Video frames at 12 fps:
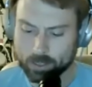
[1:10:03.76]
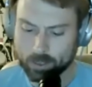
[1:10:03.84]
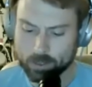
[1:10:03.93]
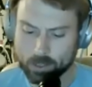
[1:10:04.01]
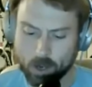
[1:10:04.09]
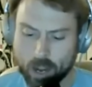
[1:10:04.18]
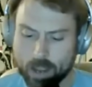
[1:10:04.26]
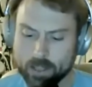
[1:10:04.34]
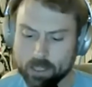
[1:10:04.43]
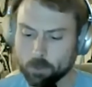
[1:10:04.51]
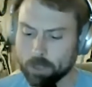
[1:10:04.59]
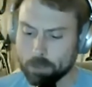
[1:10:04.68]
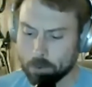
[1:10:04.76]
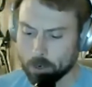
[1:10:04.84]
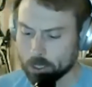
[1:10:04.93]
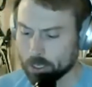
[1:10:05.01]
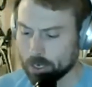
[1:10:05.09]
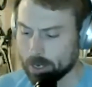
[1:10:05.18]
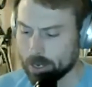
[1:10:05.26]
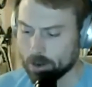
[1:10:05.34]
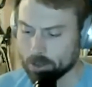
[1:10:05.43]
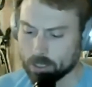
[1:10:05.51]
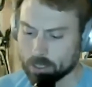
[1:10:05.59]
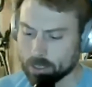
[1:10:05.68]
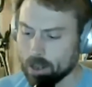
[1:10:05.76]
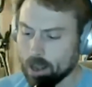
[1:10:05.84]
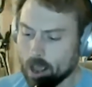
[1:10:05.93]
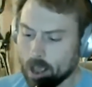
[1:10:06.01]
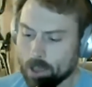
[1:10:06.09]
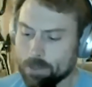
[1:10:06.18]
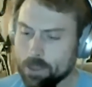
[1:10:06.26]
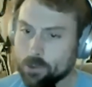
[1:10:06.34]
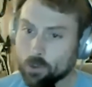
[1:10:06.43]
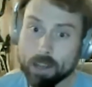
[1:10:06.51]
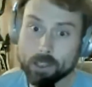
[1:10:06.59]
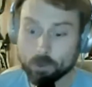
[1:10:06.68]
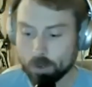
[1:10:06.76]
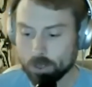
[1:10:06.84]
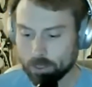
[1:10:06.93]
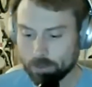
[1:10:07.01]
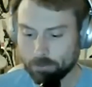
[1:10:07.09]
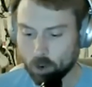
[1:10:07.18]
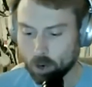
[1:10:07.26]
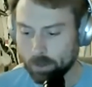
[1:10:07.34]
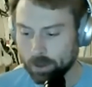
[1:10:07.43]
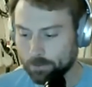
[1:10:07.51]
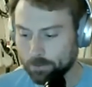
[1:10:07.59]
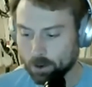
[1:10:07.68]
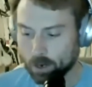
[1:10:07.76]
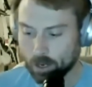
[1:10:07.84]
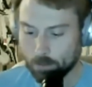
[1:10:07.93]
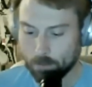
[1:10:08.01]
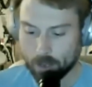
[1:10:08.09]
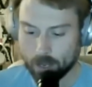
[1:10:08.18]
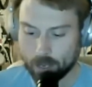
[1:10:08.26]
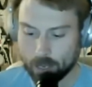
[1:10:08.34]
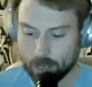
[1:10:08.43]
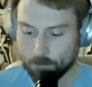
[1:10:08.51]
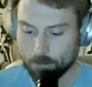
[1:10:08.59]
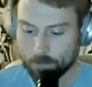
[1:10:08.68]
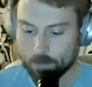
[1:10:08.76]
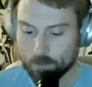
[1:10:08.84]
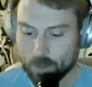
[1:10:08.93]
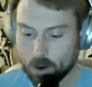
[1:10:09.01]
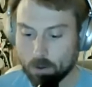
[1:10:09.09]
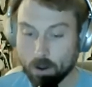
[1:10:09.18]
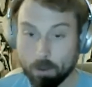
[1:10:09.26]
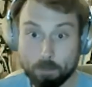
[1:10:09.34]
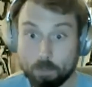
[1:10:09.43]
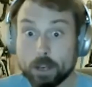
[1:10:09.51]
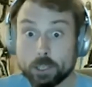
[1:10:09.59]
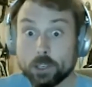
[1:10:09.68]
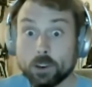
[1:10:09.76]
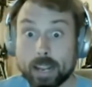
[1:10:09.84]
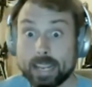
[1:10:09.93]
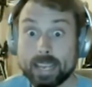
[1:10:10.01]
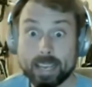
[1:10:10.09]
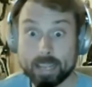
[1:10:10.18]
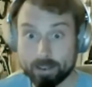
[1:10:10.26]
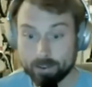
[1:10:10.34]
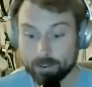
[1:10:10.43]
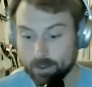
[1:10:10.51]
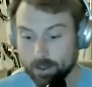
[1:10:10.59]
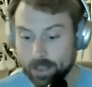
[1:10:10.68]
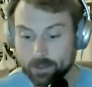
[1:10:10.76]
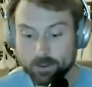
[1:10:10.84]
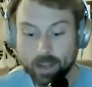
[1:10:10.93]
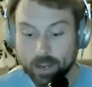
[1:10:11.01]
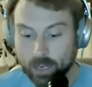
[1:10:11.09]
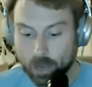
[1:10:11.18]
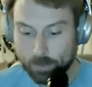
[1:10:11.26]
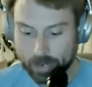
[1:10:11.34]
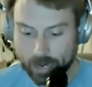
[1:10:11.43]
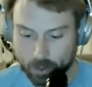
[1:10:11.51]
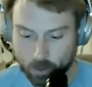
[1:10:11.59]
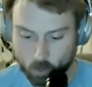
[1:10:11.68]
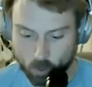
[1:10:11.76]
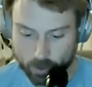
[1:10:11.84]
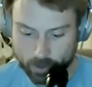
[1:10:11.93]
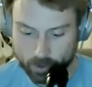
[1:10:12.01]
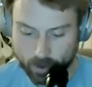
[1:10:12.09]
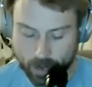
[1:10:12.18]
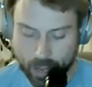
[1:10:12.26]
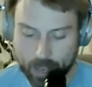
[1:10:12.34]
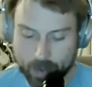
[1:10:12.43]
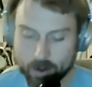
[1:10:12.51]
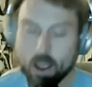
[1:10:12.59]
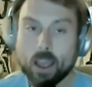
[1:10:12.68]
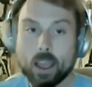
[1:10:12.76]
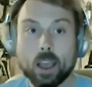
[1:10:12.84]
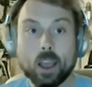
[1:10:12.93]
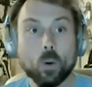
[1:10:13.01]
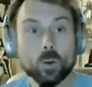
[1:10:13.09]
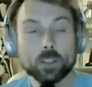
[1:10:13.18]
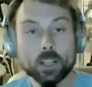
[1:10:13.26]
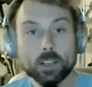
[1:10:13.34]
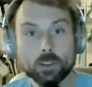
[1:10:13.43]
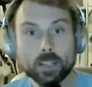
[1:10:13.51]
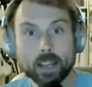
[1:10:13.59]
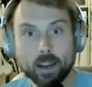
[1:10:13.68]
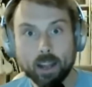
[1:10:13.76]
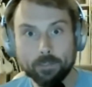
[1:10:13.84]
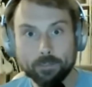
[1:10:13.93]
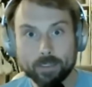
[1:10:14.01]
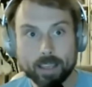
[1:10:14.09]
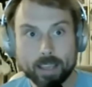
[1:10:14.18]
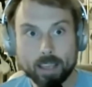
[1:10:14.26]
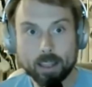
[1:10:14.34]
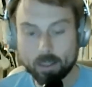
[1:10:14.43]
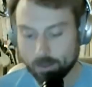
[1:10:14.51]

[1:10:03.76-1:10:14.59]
so Hutton's really pushing. He goes, listen, these rocks are originally forming from pressure and heat. They're not coming out of the water. And what's interesting enough, he